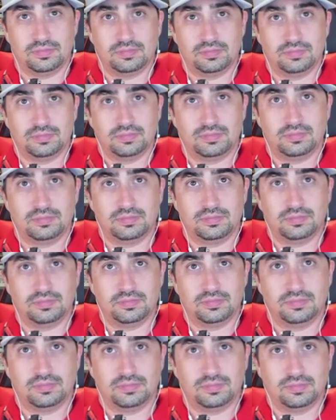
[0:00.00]

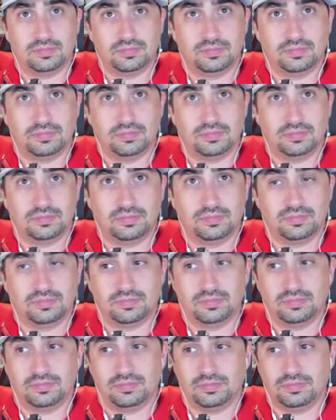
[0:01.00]

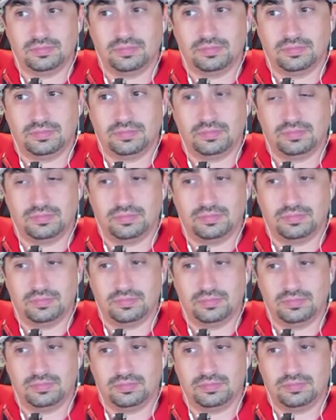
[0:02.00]

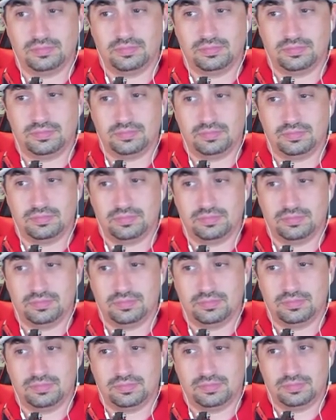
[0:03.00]

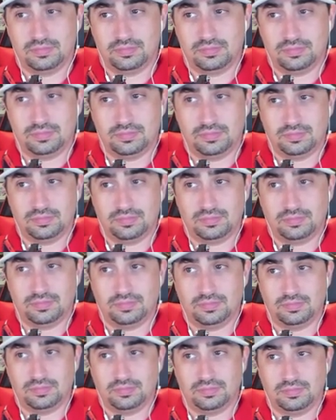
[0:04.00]

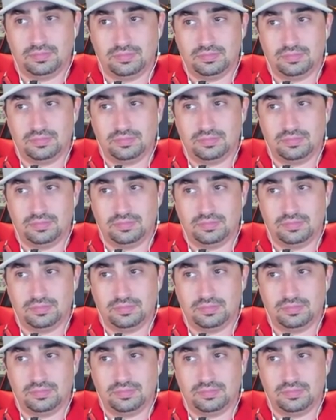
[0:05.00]
The person shown says nothing.